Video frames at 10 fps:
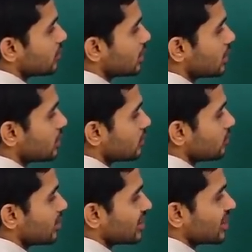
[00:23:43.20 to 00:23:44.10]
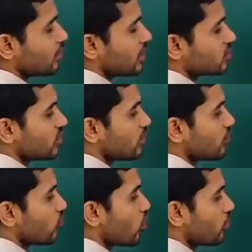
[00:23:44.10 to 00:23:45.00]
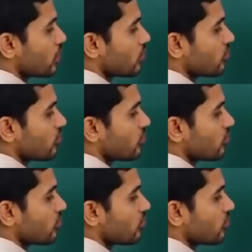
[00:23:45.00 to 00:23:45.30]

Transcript: here where the image will be formed